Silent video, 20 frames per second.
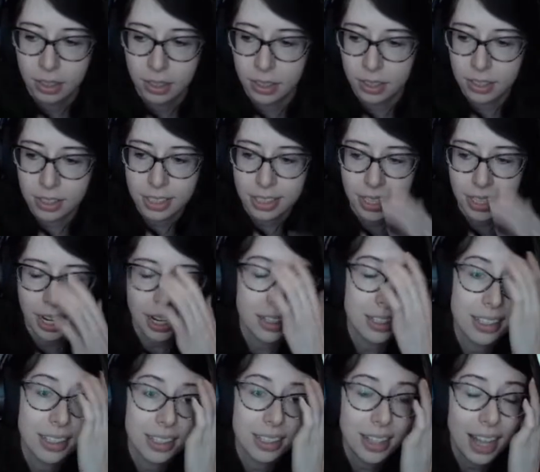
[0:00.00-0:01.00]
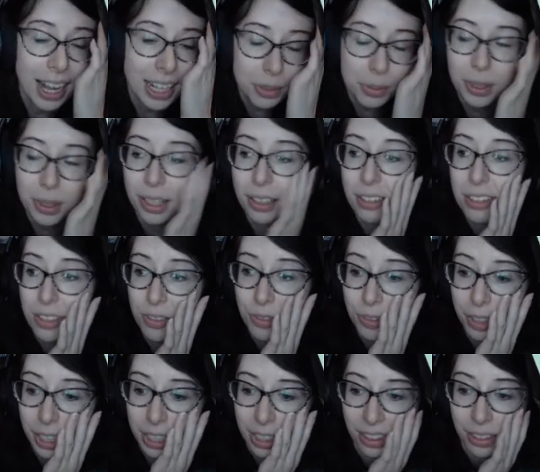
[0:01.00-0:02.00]
There's a Gastly. That's what I was
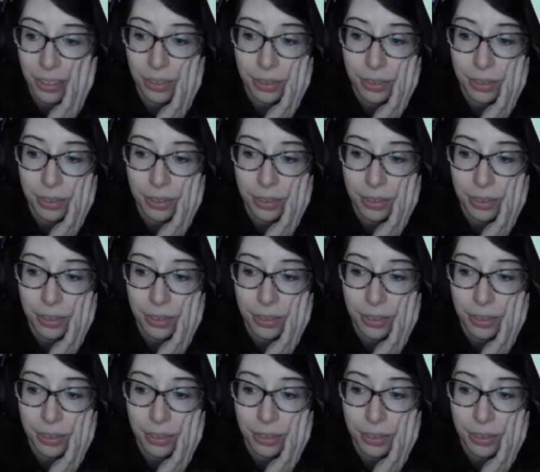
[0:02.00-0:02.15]
afraid of.